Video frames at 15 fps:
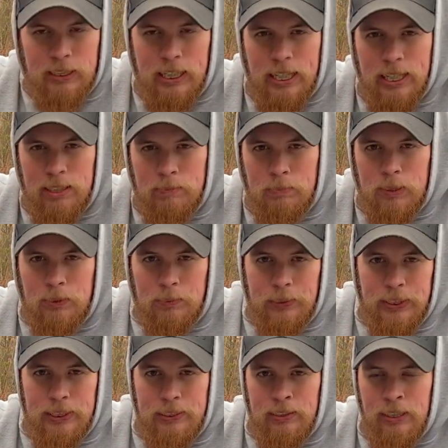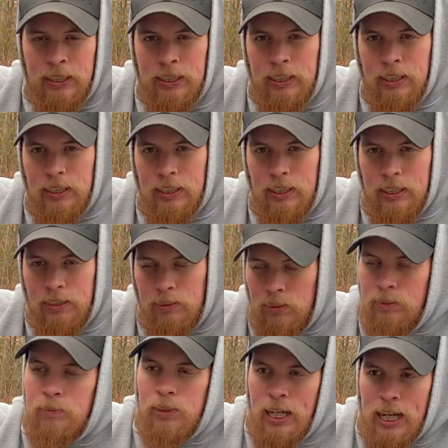tire between,
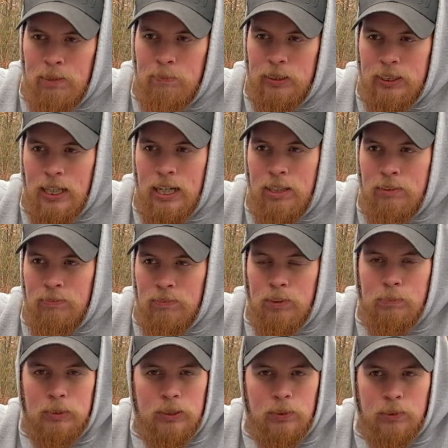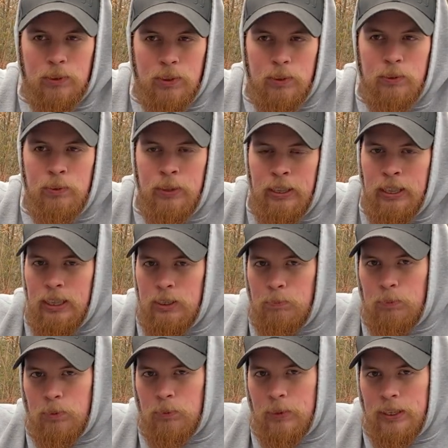or a hybrid tire from Atturo. It's
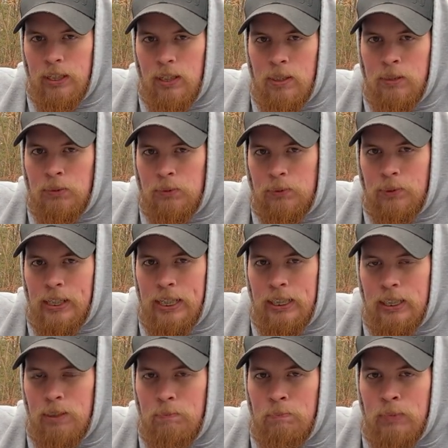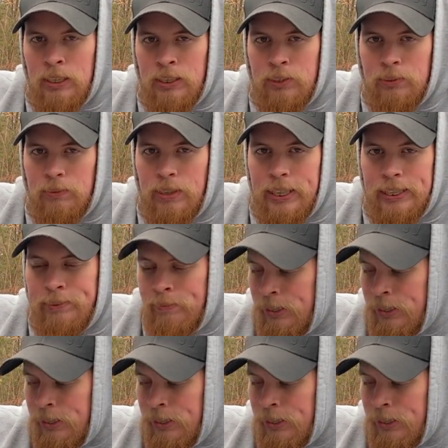between an all-terrain and a mud terrain.